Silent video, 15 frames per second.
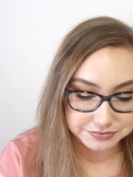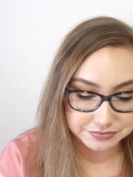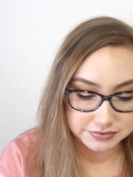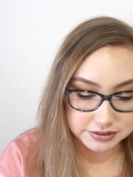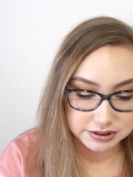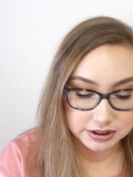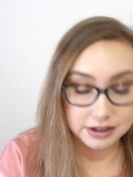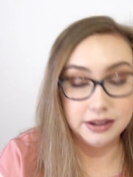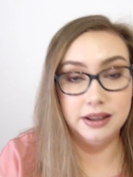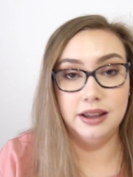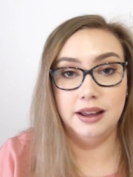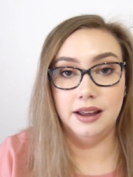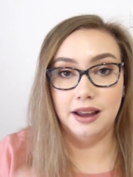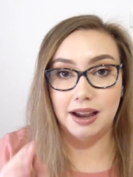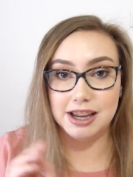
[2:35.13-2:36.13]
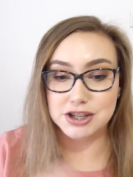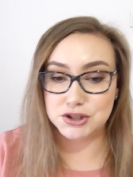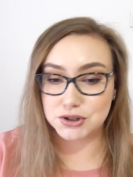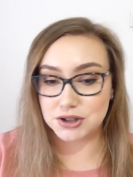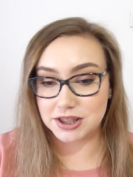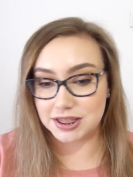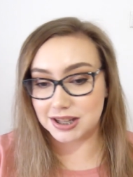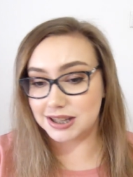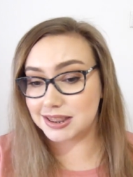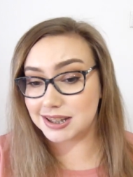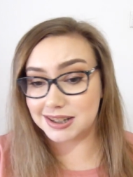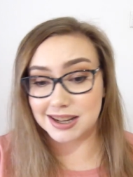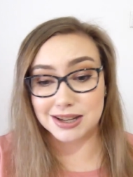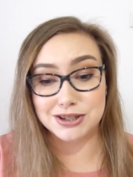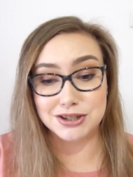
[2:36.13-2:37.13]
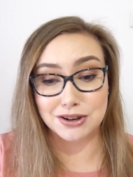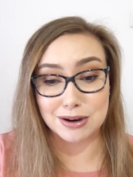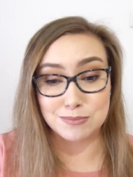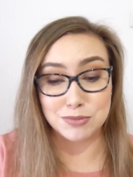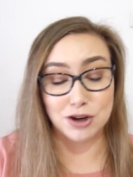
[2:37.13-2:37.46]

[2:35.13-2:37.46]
I do think that next year I'm